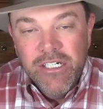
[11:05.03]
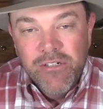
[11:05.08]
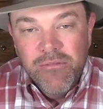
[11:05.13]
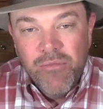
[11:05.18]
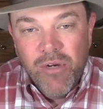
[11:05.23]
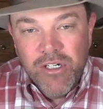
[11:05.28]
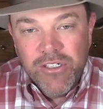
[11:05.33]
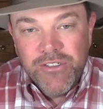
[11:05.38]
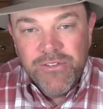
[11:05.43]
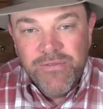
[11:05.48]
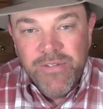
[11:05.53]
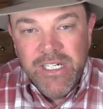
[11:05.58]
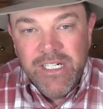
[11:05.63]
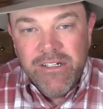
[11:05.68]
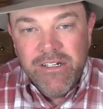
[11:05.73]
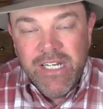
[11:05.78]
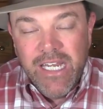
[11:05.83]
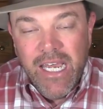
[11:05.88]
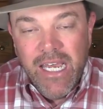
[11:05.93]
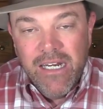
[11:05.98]
March
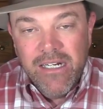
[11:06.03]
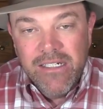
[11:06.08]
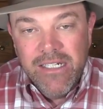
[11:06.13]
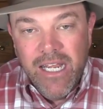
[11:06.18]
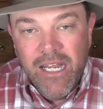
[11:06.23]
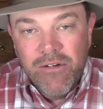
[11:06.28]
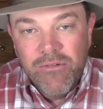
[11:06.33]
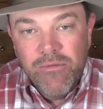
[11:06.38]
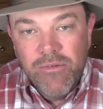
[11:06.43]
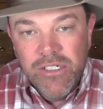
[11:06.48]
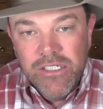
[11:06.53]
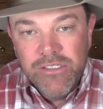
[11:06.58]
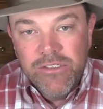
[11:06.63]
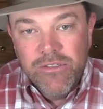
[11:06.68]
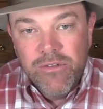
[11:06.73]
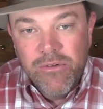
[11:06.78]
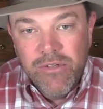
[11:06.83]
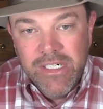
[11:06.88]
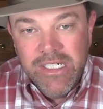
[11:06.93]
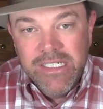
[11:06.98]
feeder cattle down
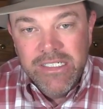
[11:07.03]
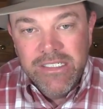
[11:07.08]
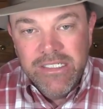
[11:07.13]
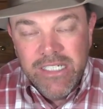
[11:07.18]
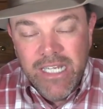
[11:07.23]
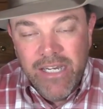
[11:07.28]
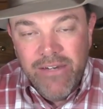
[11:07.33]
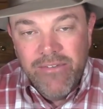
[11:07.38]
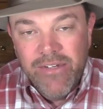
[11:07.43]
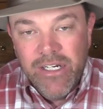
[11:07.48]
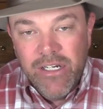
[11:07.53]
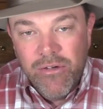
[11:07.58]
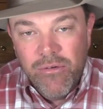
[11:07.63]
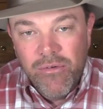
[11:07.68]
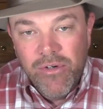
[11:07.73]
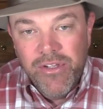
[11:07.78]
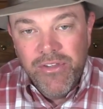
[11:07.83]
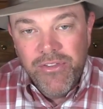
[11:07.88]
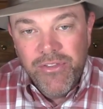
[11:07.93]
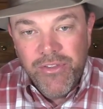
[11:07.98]
127 at
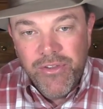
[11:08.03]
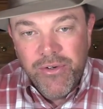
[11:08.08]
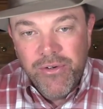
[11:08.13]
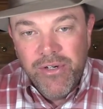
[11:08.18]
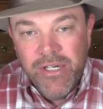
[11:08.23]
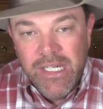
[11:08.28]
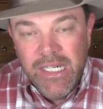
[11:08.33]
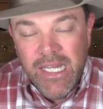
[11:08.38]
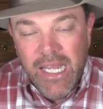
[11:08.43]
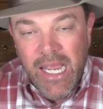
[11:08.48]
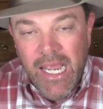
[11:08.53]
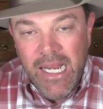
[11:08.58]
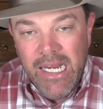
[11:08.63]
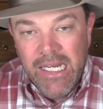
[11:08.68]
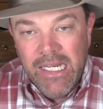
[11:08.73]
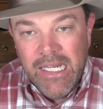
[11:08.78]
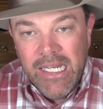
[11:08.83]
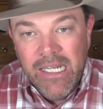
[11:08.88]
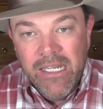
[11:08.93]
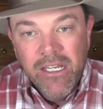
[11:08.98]

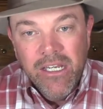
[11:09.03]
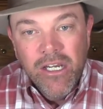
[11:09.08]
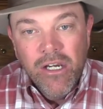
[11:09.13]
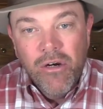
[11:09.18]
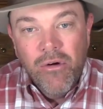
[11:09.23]
130.80,